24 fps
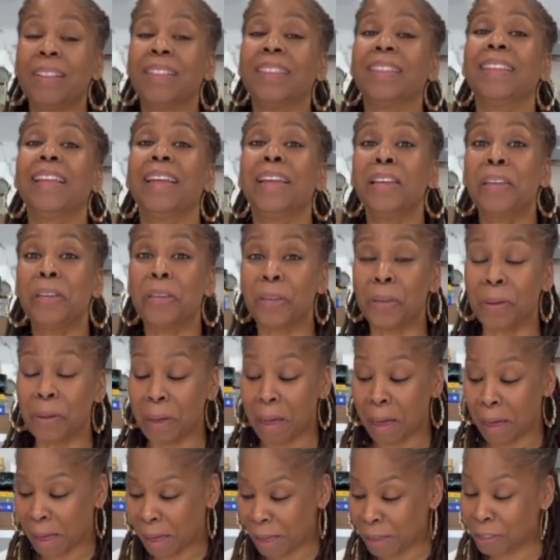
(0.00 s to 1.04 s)
Thank you
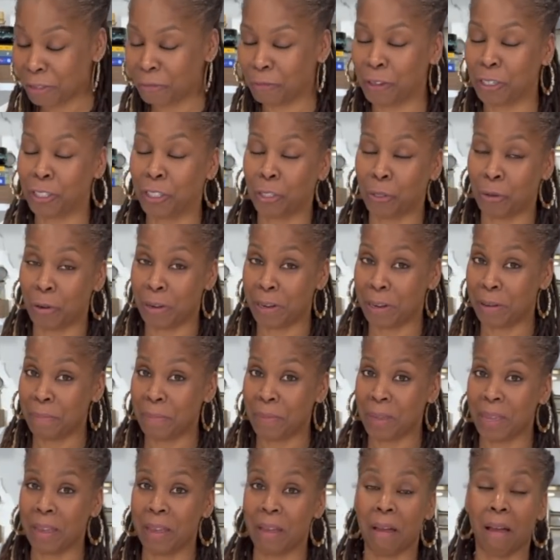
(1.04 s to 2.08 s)
guys for joining
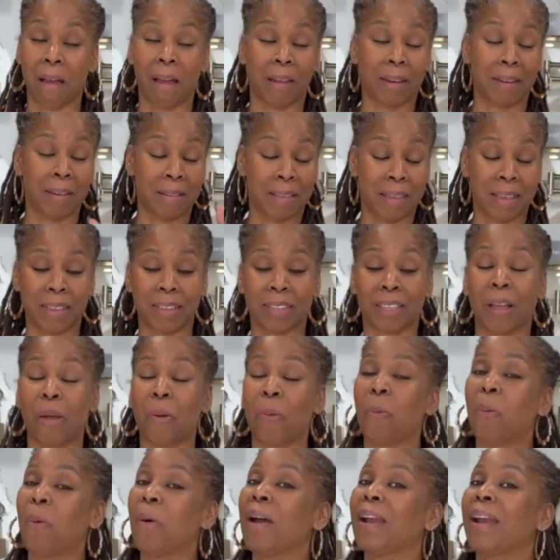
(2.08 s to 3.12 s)
me on this
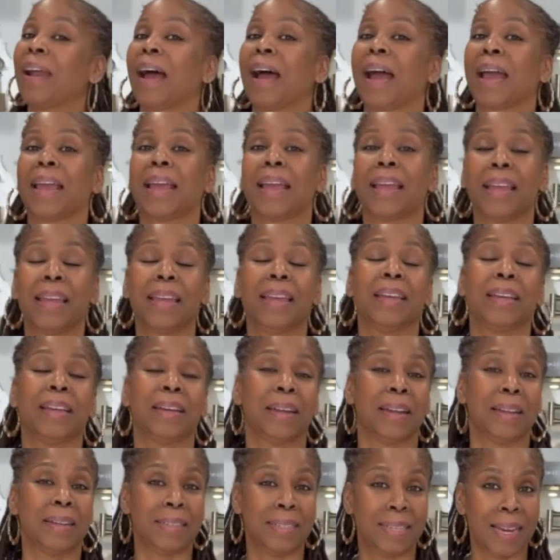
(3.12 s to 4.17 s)
What I Eat
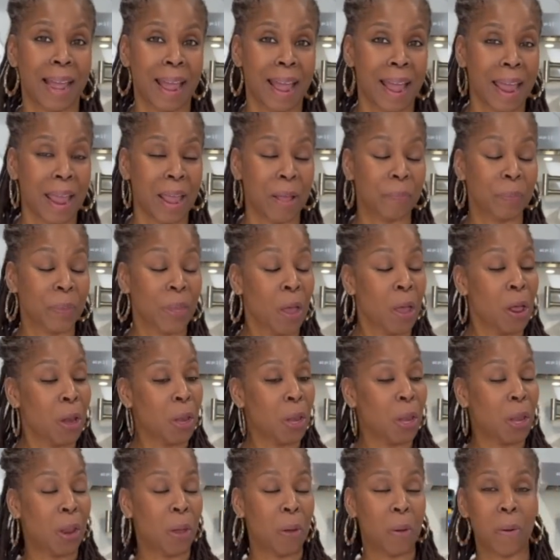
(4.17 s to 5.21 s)
in a Day
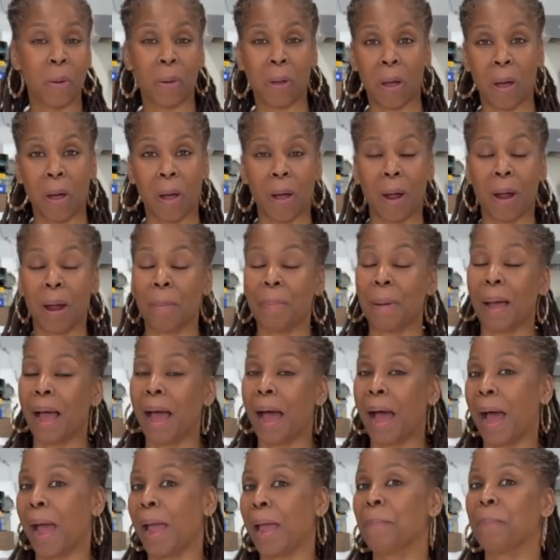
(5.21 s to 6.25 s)
low carb,
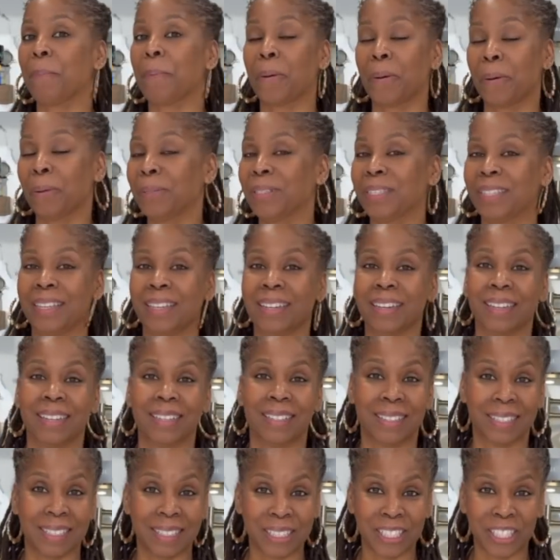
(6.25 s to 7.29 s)
high protein
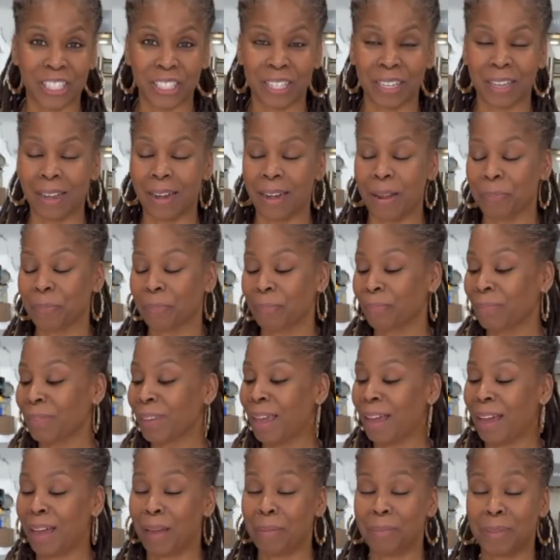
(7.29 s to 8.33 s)
edition.
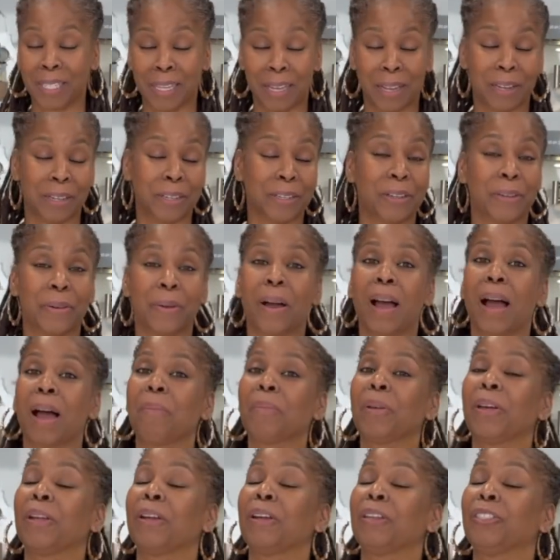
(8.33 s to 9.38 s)
I'm telling you,
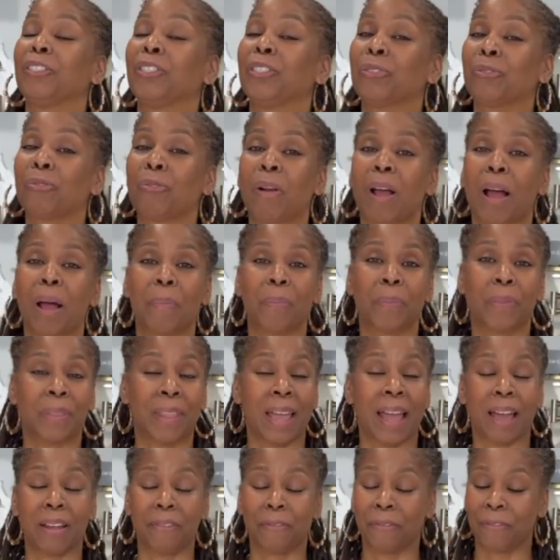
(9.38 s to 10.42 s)
I'm gonna drop
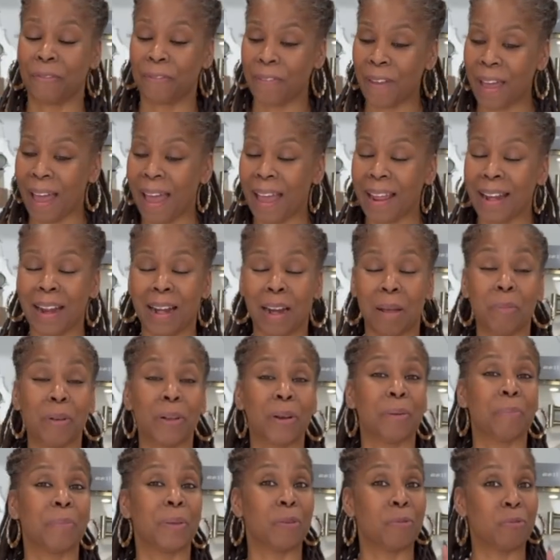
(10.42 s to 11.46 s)
that fat and I'm
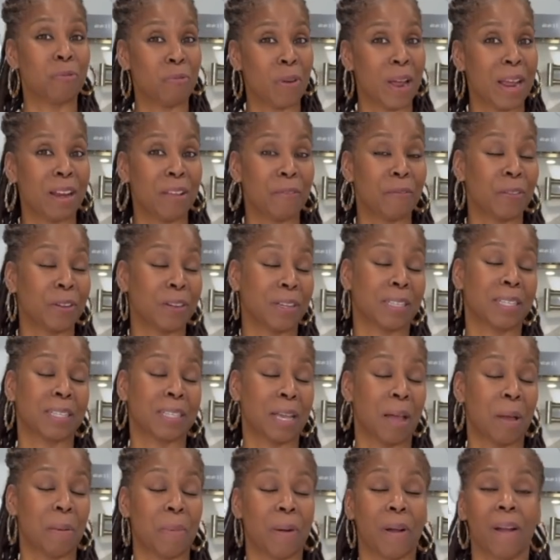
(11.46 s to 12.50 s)
gonna be ready for the
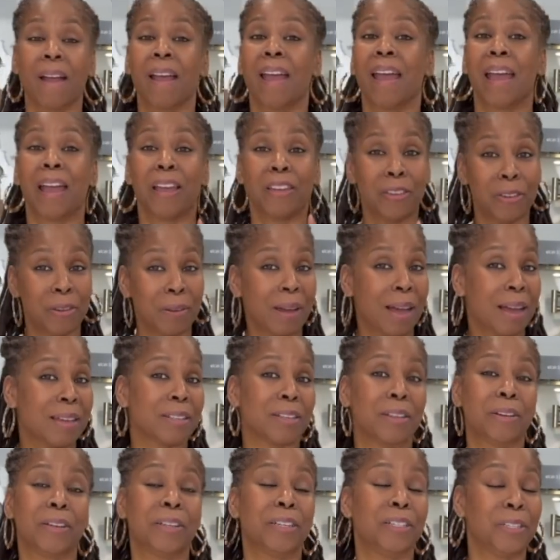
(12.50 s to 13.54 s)
summer. And you
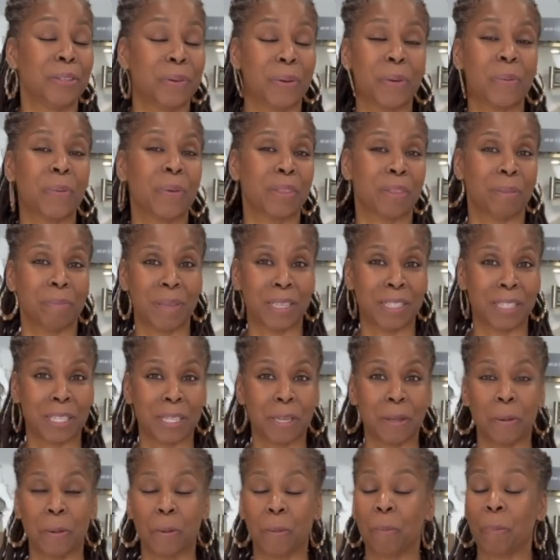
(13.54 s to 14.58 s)
guys are gonna do it with me
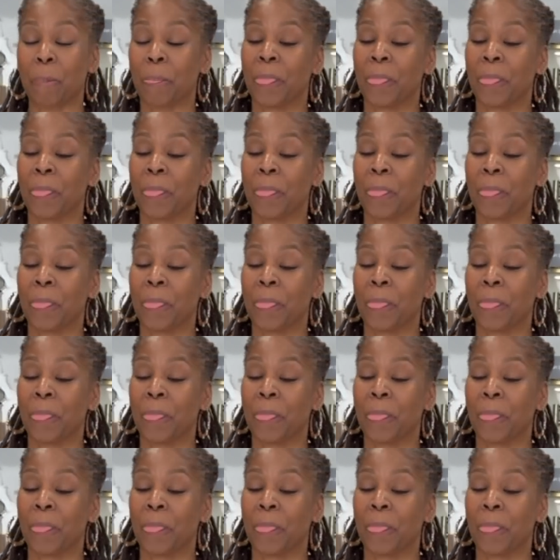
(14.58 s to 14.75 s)
too.